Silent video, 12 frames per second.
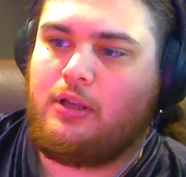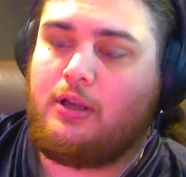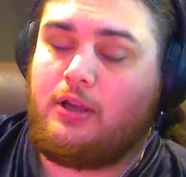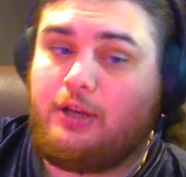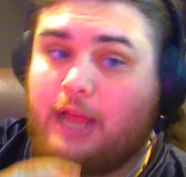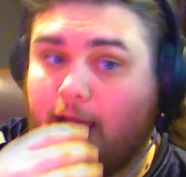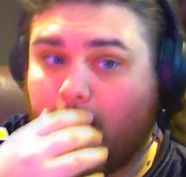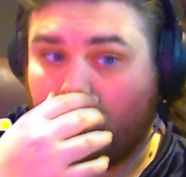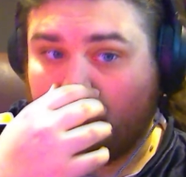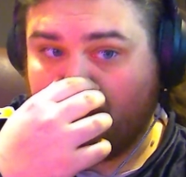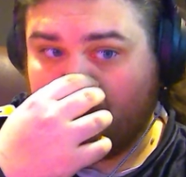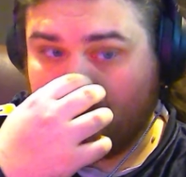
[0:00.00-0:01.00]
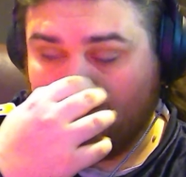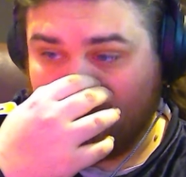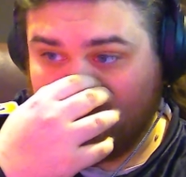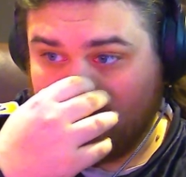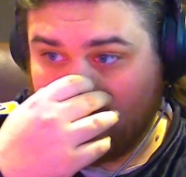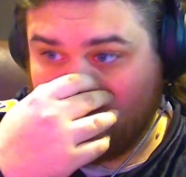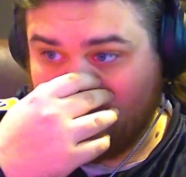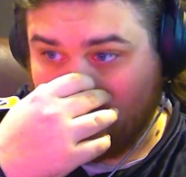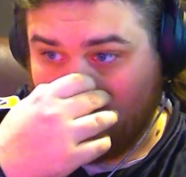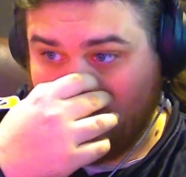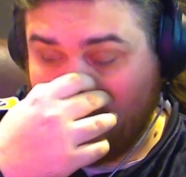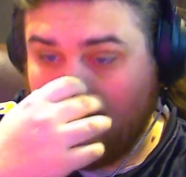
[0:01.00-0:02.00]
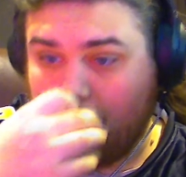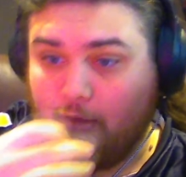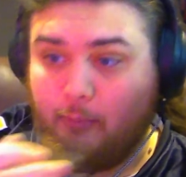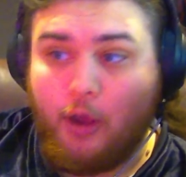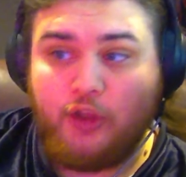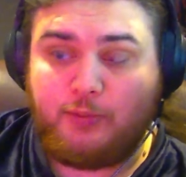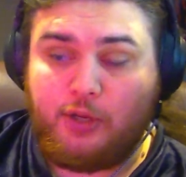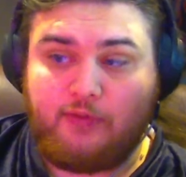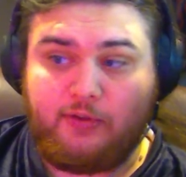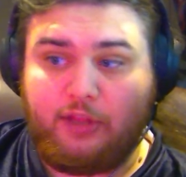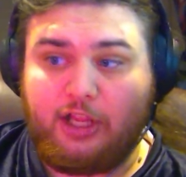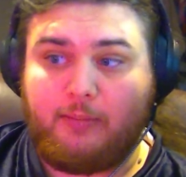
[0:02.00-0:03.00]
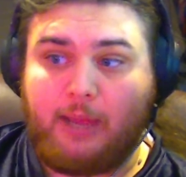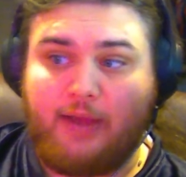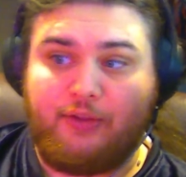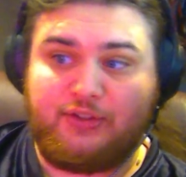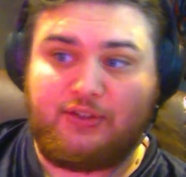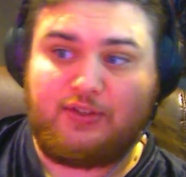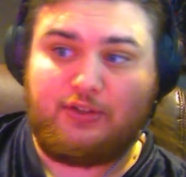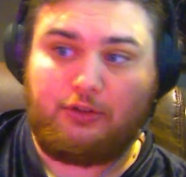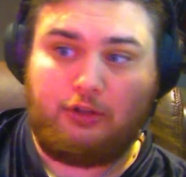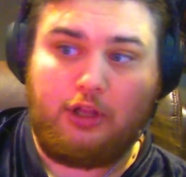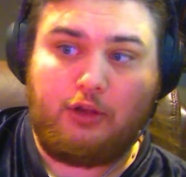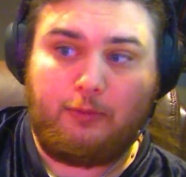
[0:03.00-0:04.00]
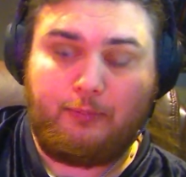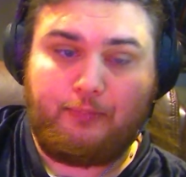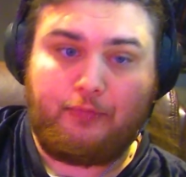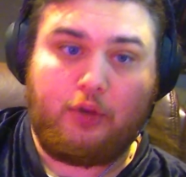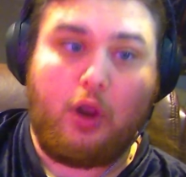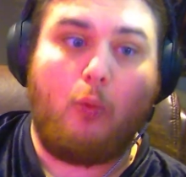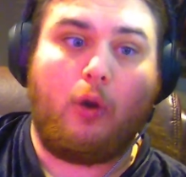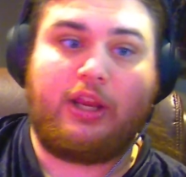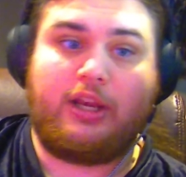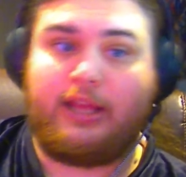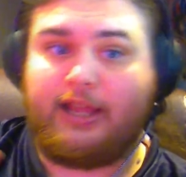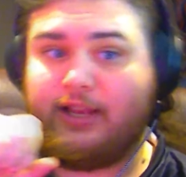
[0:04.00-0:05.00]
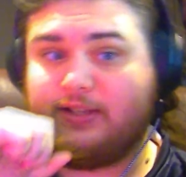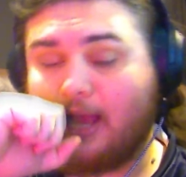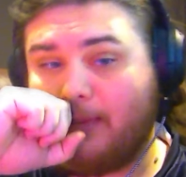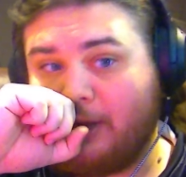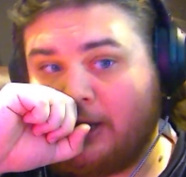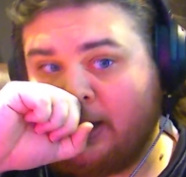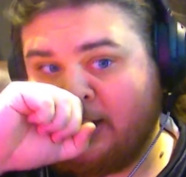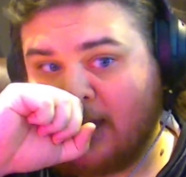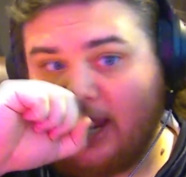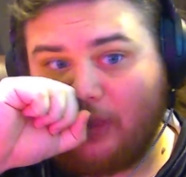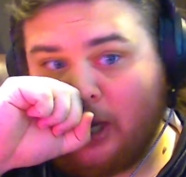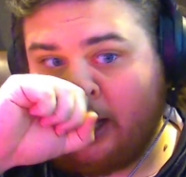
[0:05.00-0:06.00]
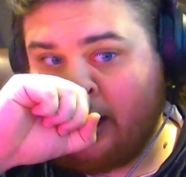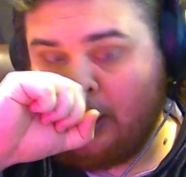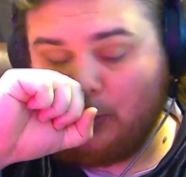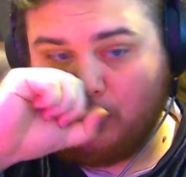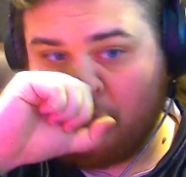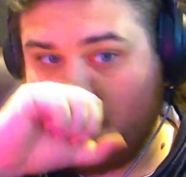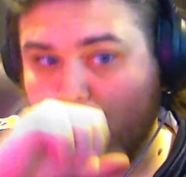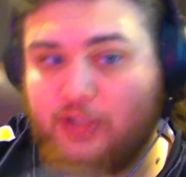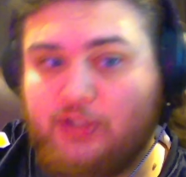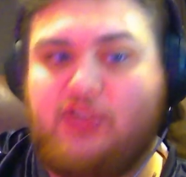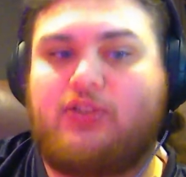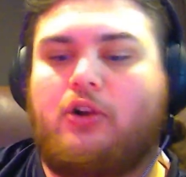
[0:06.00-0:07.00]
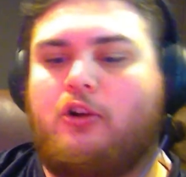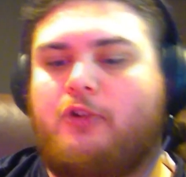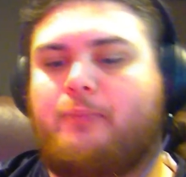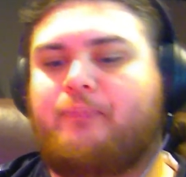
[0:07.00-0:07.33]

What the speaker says: Now, the most beautiful thing about this is look what it is. I mean, he's at that age where he wants to start